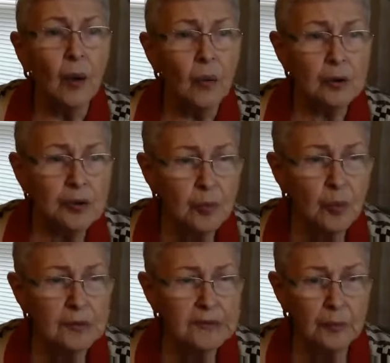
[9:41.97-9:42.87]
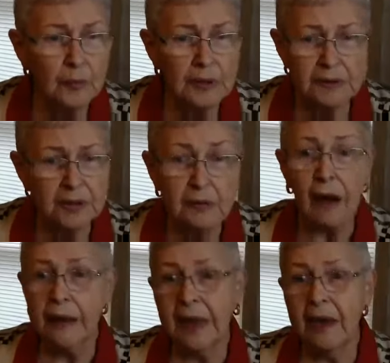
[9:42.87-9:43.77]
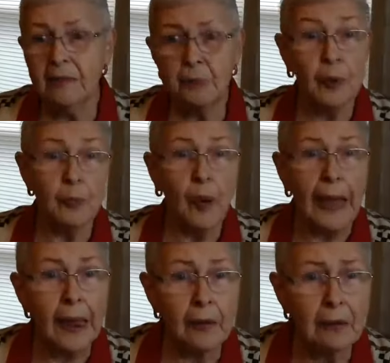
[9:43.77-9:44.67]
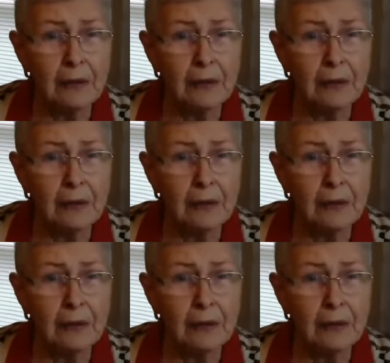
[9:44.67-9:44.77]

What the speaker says: or do you want someone to not have purple hair?